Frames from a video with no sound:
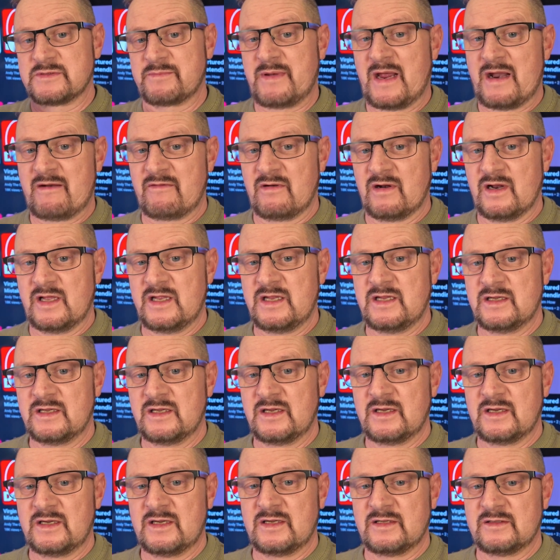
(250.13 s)
Apparently
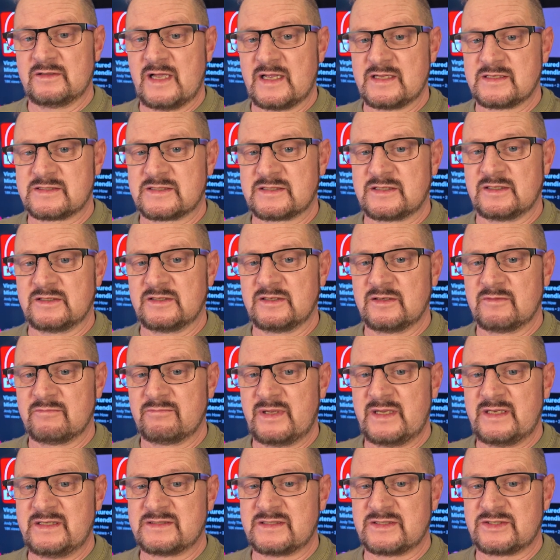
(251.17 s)
that's the
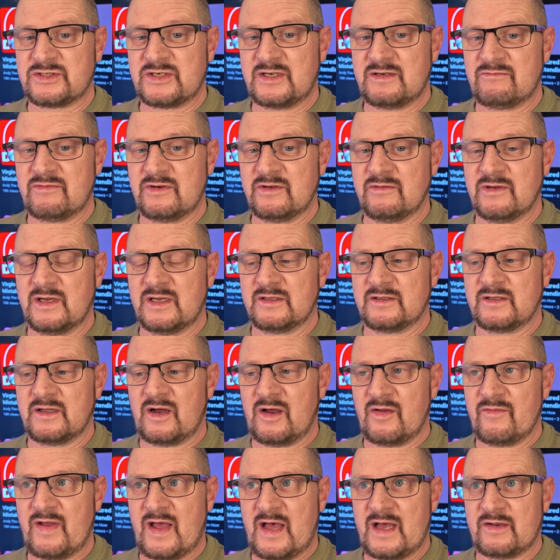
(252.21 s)
piece of shit router that
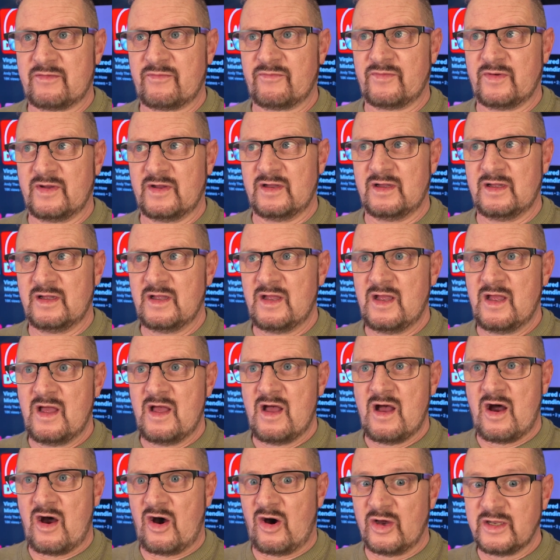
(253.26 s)
I've had for
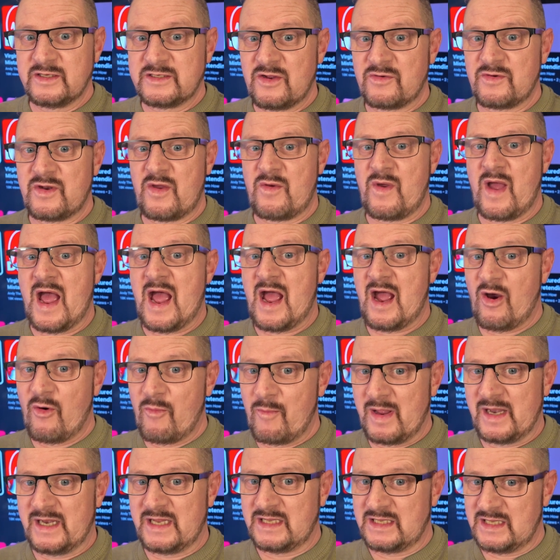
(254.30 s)
I don't know how
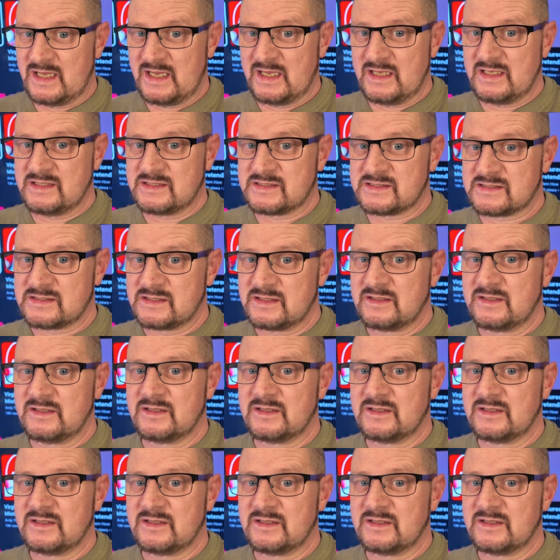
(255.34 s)
many years,